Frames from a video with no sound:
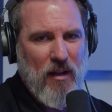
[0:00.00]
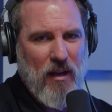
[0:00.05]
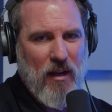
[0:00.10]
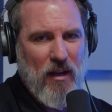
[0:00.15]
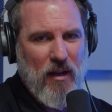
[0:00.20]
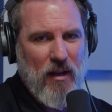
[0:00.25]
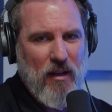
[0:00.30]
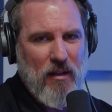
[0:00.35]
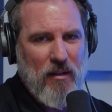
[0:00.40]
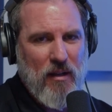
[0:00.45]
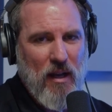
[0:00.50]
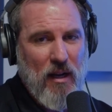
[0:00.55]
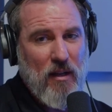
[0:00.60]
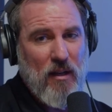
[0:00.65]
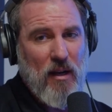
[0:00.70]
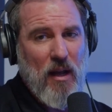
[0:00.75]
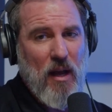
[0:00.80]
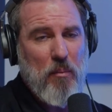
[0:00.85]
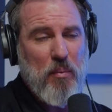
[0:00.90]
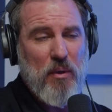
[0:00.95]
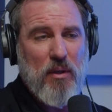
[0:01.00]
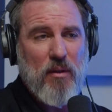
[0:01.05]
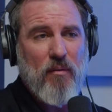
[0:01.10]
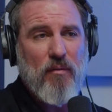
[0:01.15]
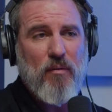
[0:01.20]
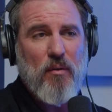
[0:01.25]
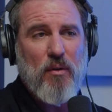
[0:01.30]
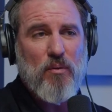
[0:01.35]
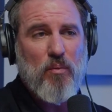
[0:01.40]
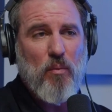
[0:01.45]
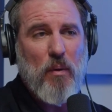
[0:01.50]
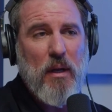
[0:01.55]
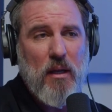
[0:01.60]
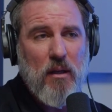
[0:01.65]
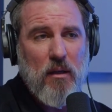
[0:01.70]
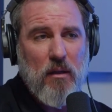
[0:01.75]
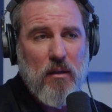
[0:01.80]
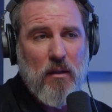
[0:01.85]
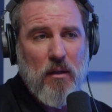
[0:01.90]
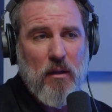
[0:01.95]
and that could happen in the first
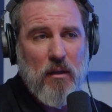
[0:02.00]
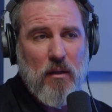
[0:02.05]
week.